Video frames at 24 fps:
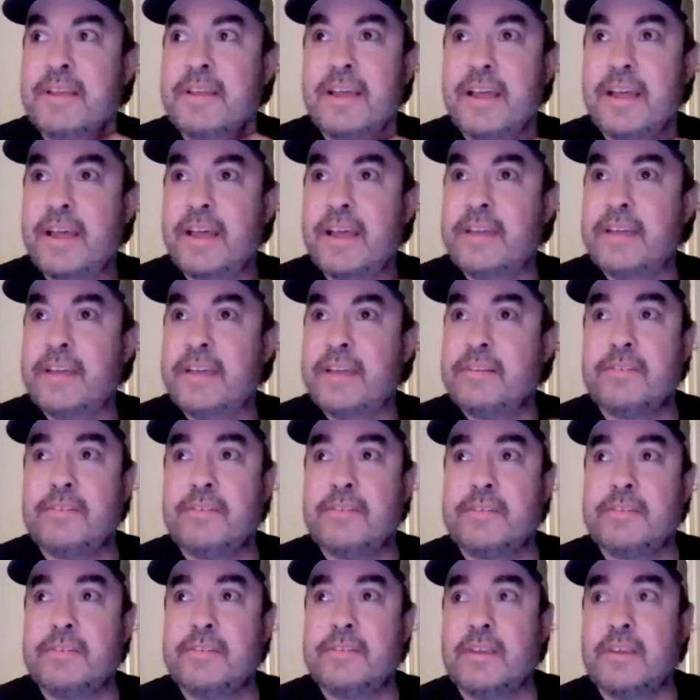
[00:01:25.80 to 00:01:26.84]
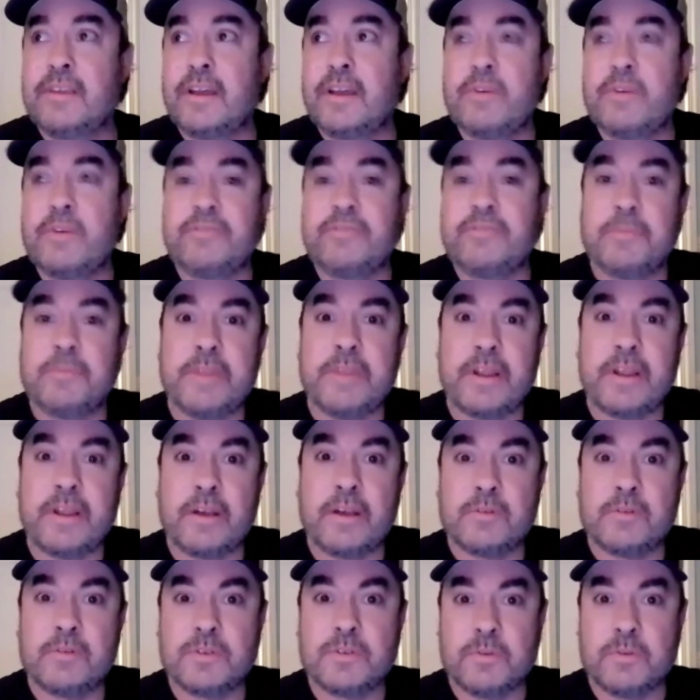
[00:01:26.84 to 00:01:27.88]
And kind of went from
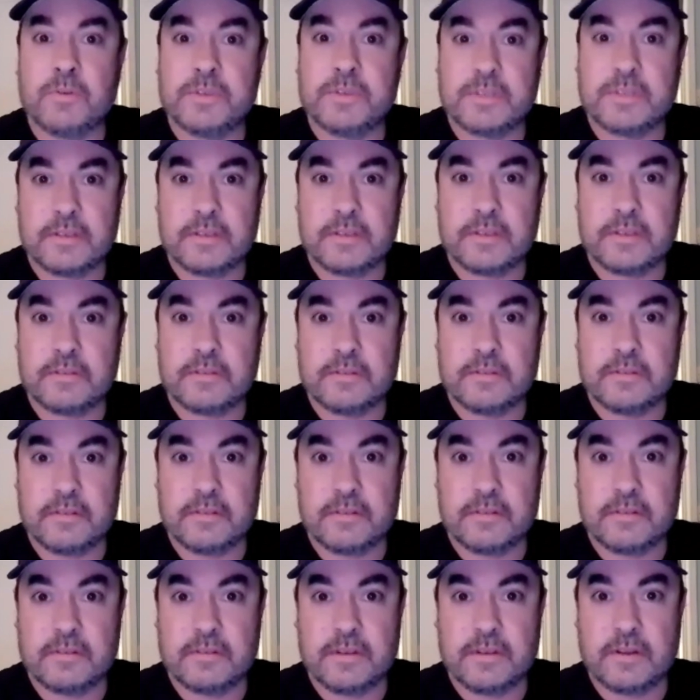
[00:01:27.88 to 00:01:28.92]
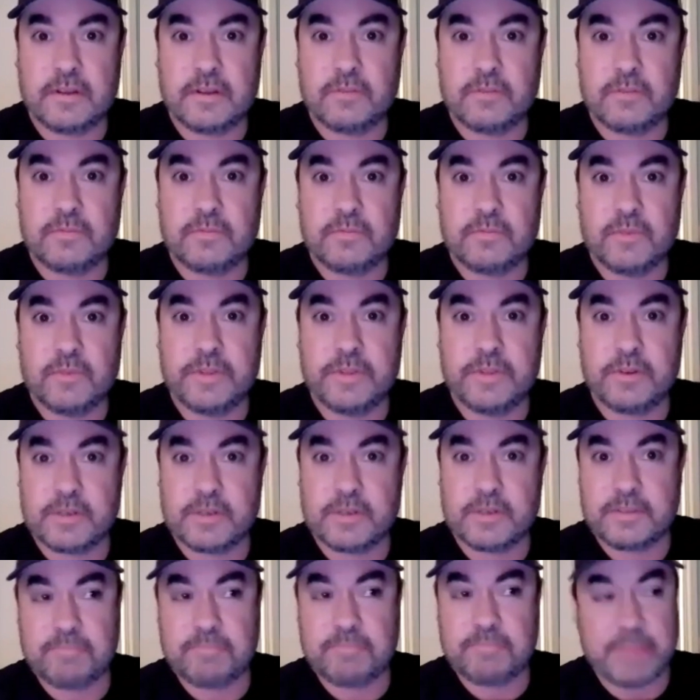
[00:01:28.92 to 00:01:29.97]
there. I was always the, when
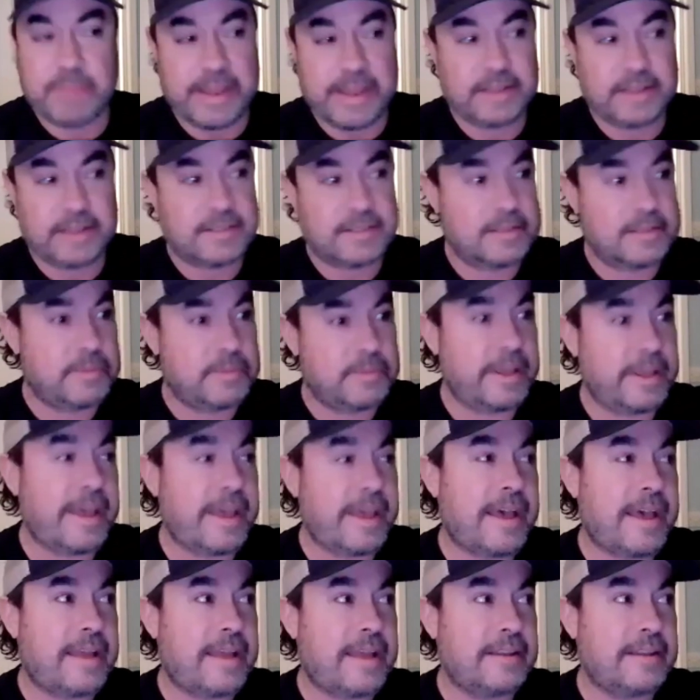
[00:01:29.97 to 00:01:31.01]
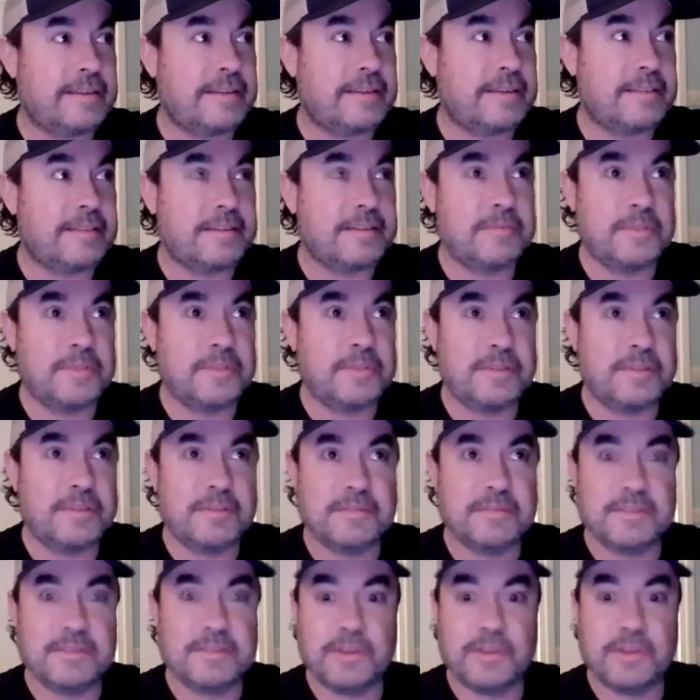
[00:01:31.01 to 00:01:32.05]
there's bands to be had and
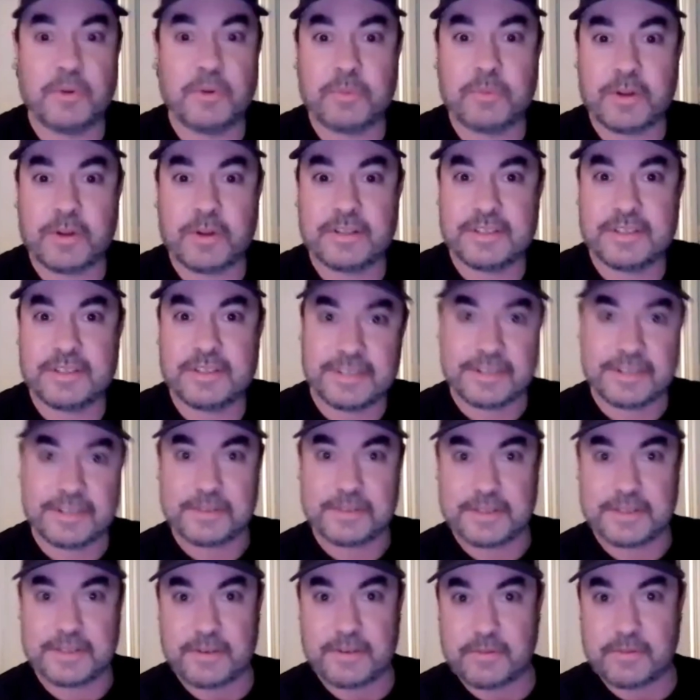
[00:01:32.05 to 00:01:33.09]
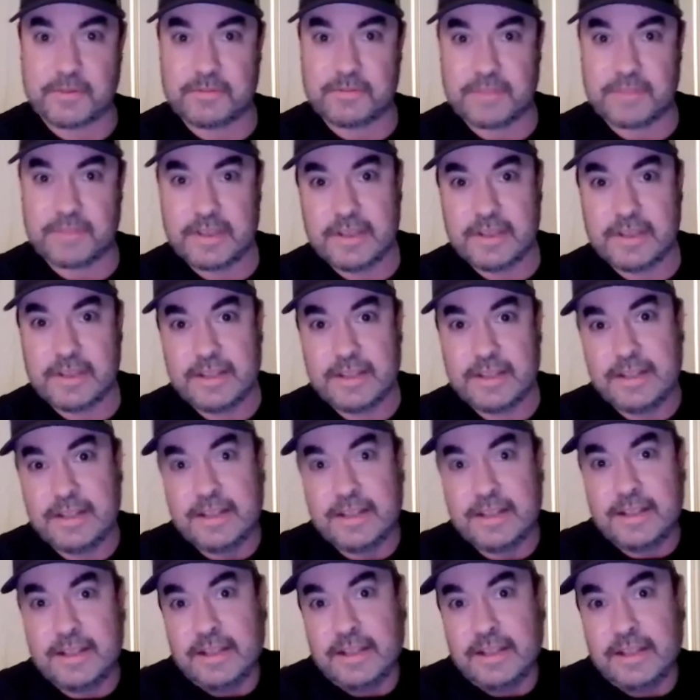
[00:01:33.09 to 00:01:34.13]
no one wanted to sing. So
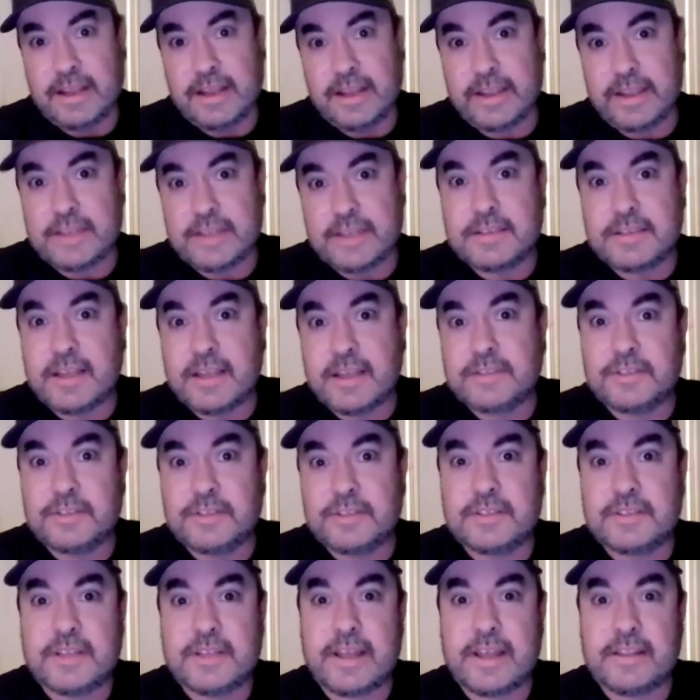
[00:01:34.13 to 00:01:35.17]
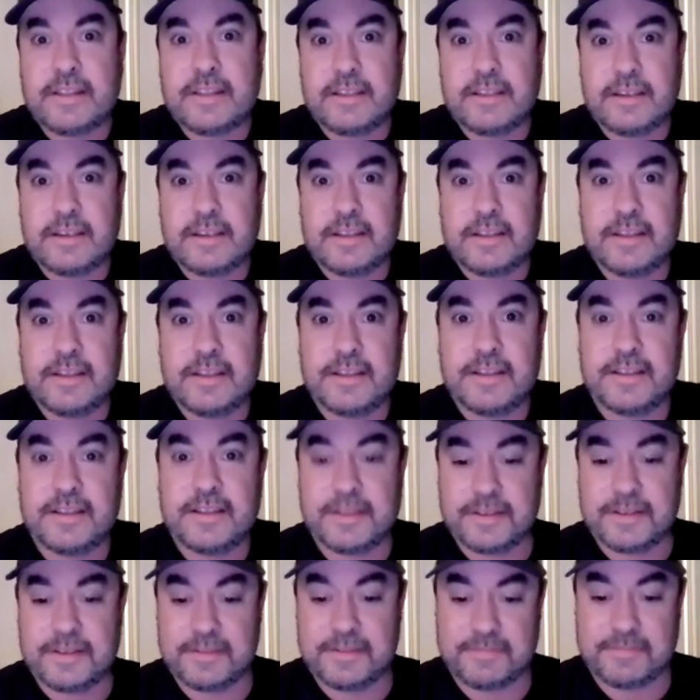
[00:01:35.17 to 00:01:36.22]
I guess I just had the
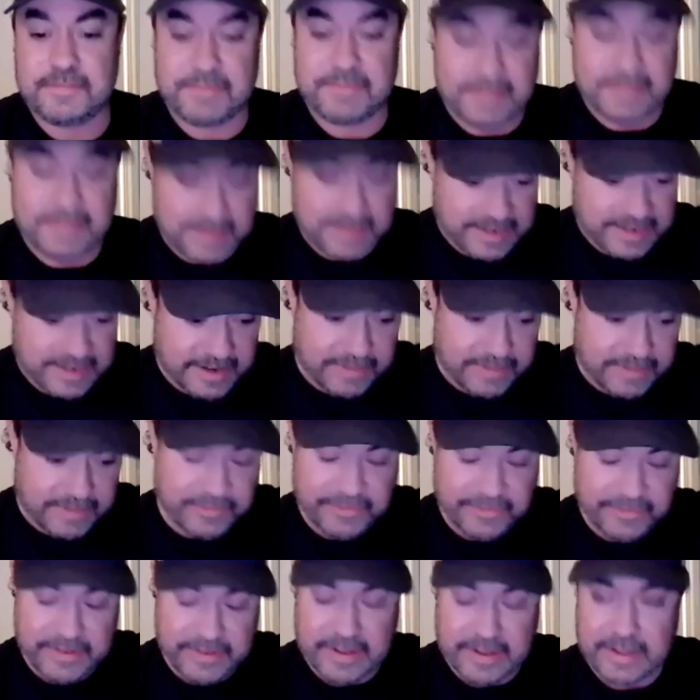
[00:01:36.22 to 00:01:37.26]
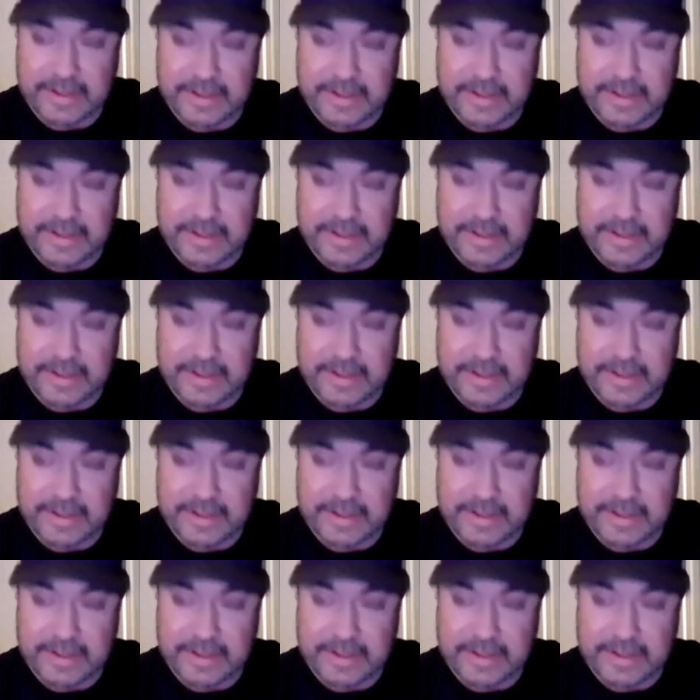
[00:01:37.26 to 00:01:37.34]
enough